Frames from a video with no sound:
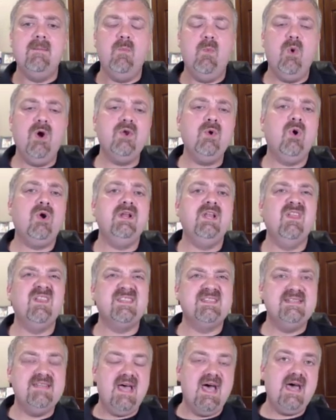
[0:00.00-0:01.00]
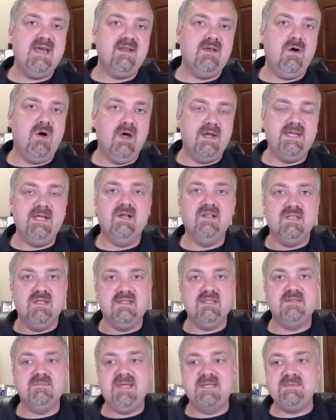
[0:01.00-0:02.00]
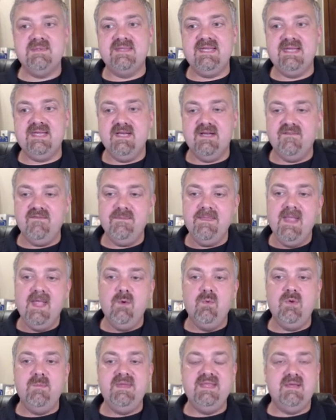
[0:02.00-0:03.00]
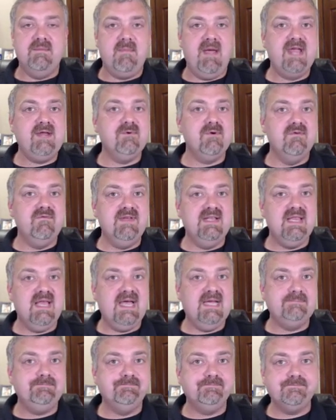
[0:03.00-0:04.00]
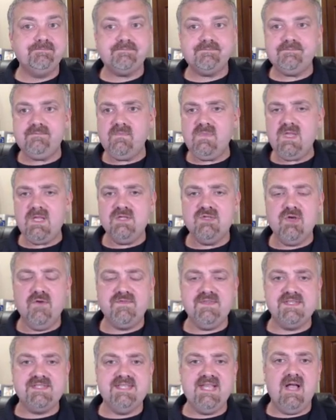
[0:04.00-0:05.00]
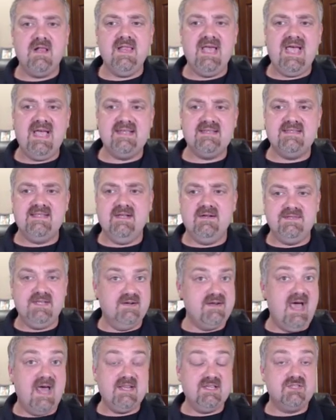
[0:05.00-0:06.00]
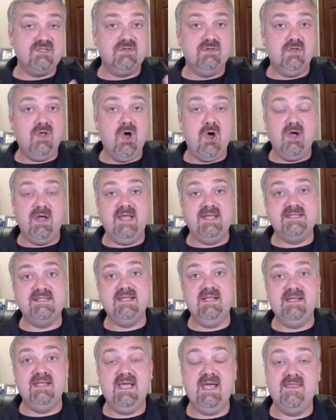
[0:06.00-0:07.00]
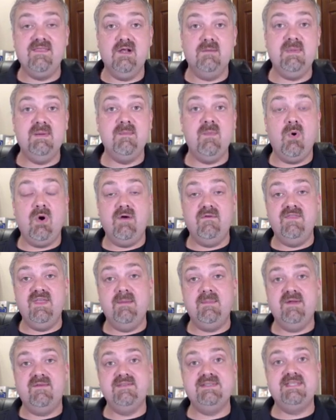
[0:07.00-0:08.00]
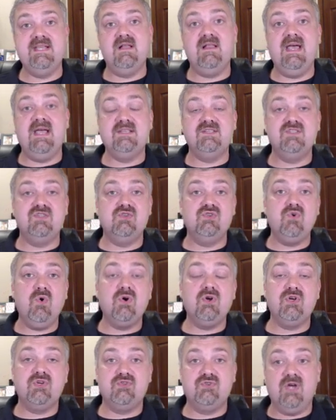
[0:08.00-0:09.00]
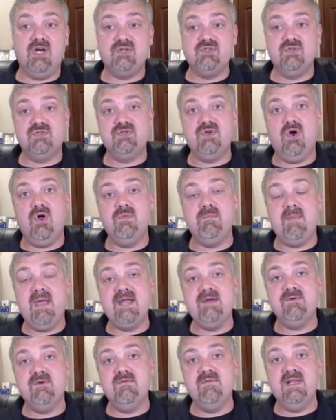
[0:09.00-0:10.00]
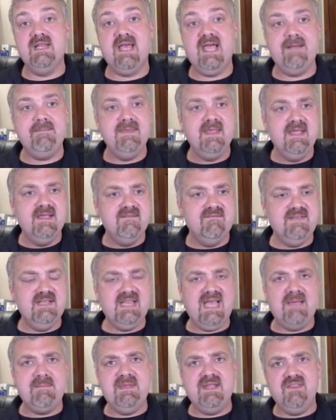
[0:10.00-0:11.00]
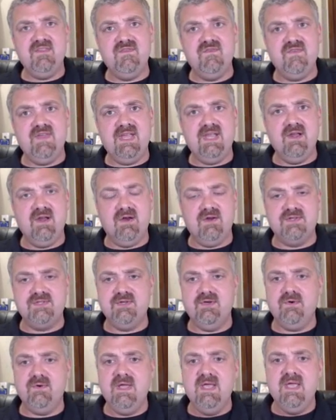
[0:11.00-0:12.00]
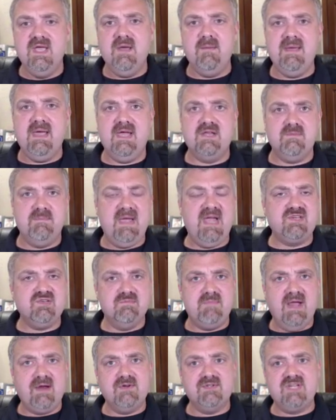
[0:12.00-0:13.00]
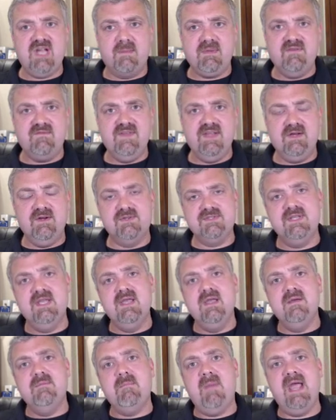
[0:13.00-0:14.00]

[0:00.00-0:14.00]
One organelle that's not on here that this makes me think of would be the microvilli. So if the cell has, they're not as long as cilia, and there'd be more of them, but if a cell has shorter structures called microvilli, villi means finger, so imagine microscopic fingers.